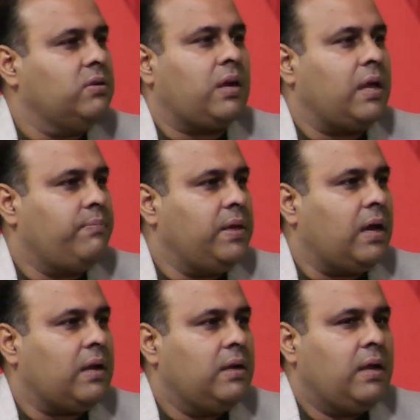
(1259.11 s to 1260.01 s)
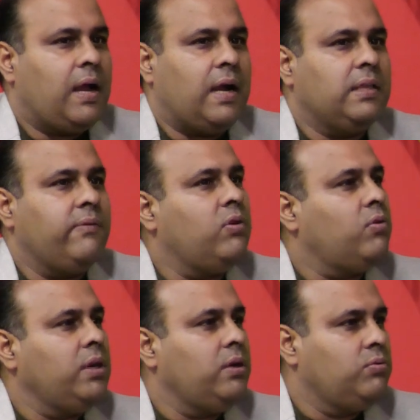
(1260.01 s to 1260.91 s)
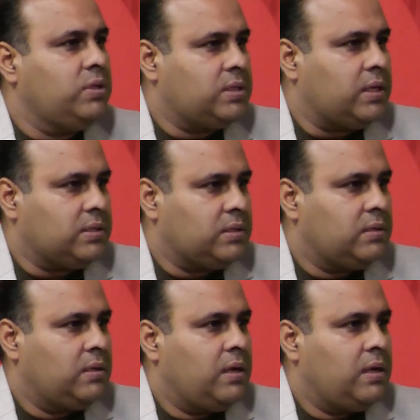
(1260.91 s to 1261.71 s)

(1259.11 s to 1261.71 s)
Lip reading: or IPR, and they will only do research,